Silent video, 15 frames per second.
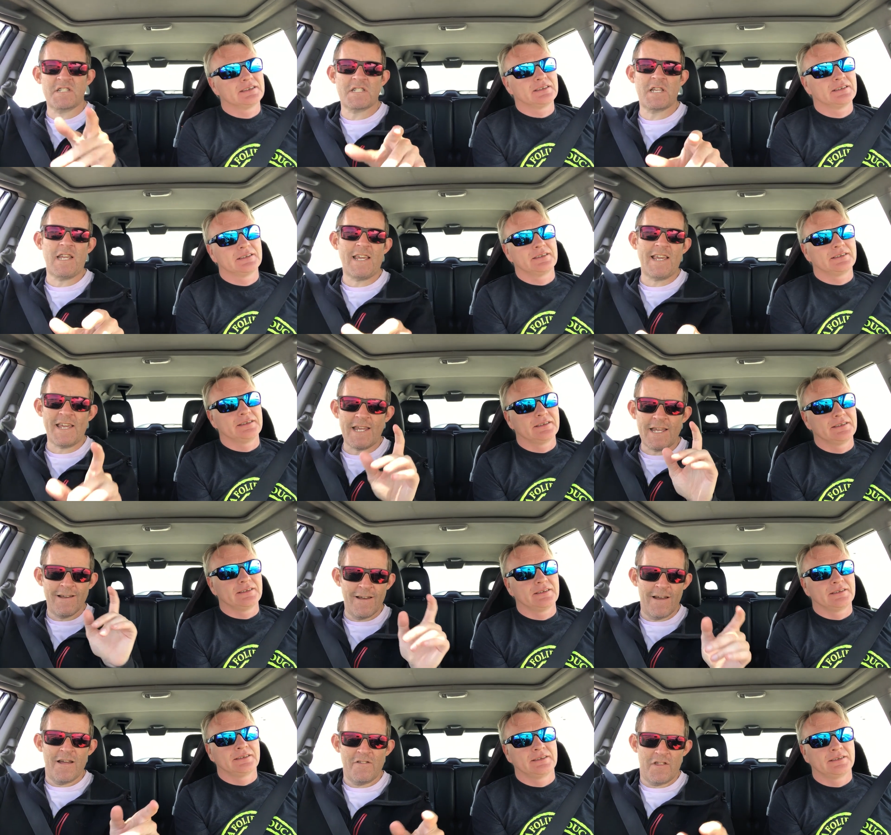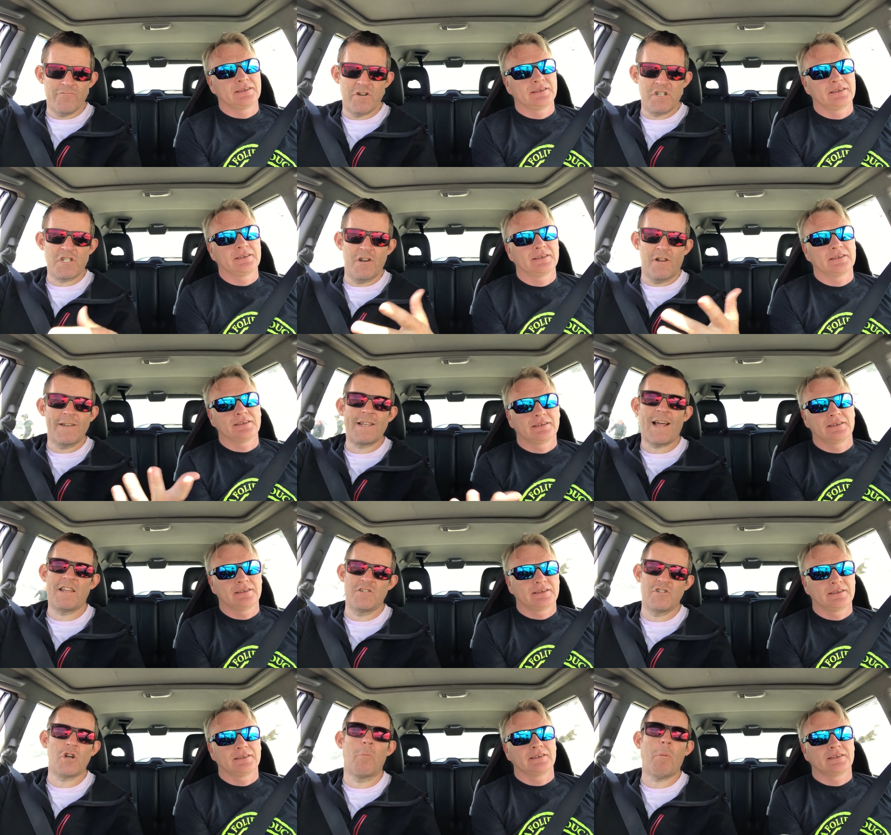Speaker 1: see the original
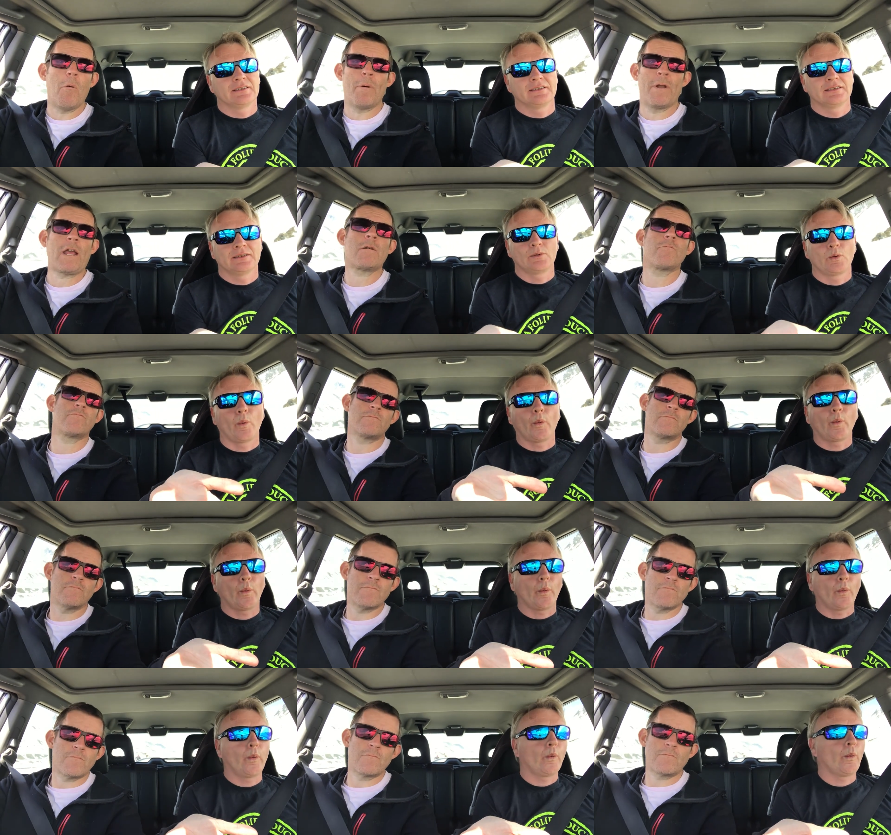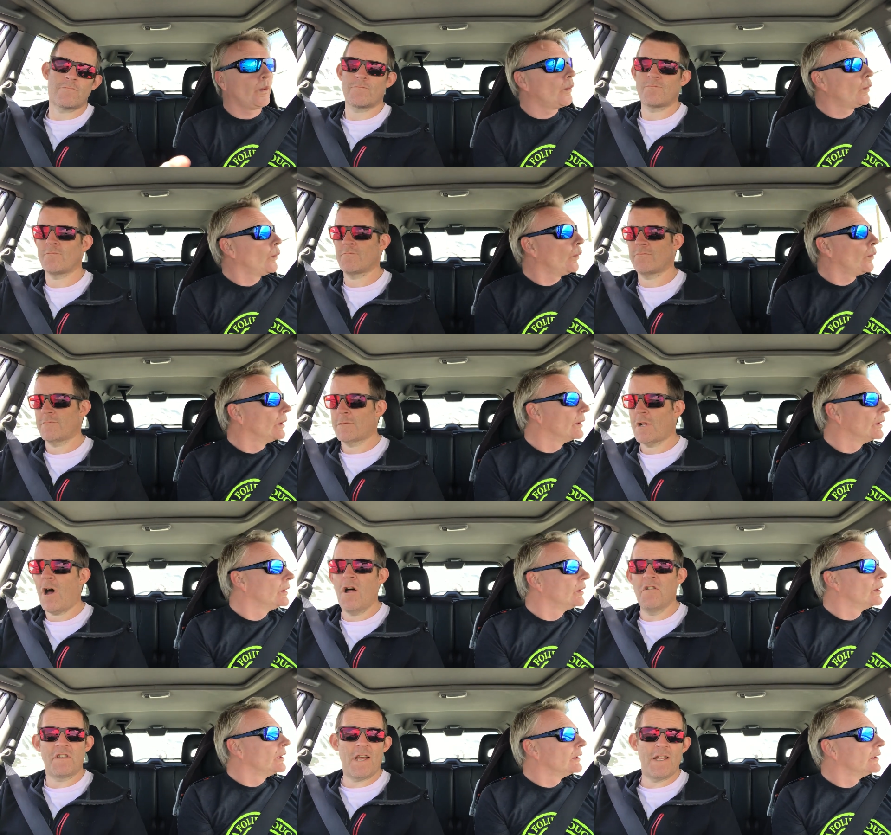Italian job opening on